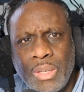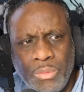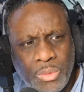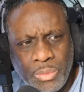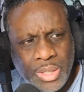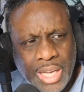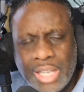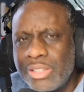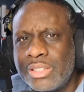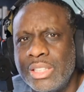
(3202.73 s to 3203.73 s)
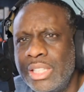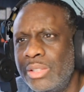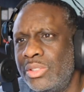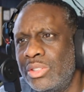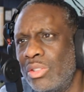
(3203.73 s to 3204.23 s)
And we're not going to sit
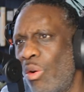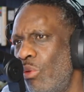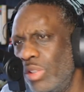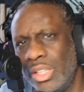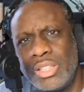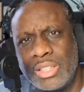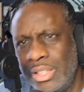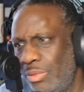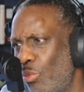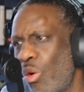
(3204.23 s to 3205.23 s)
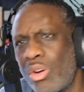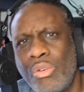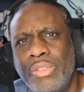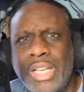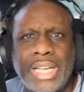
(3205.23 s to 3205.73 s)
here and just overlook and
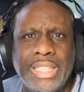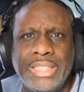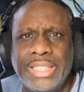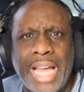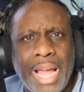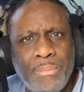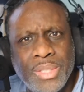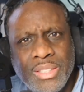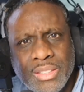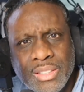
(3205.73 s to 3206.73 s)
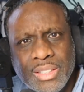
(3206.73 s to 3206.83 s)
walk over like it didn't happen.